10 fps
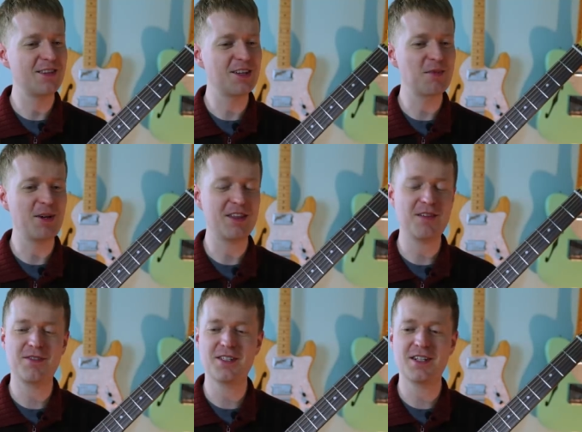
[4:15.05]
to think about
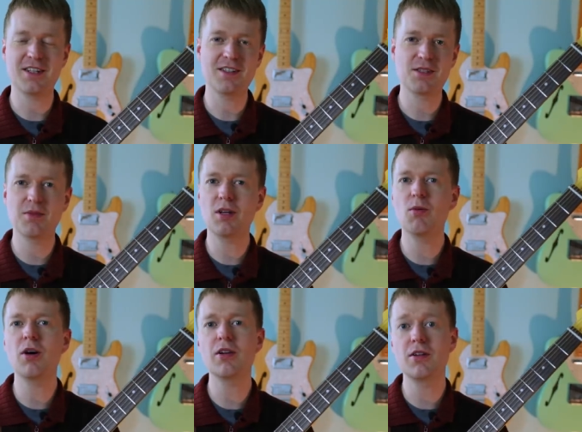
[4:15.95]
that for a second. So we've
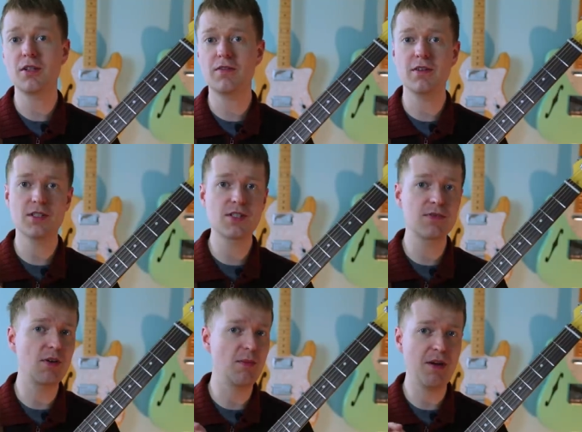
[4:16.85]
got one note
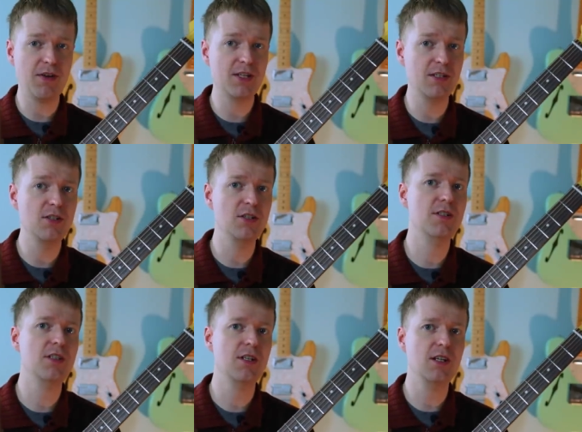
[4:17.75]
difference from F A C G
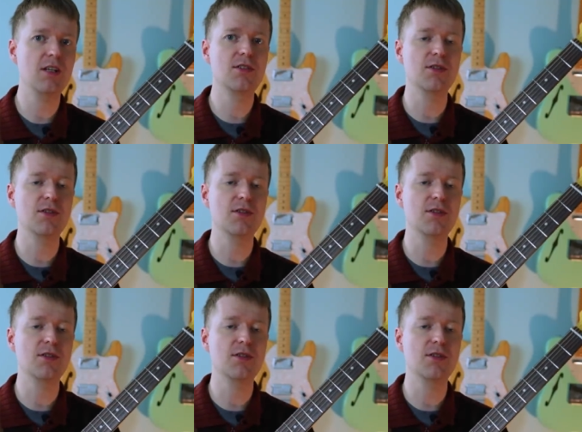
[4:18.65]
C E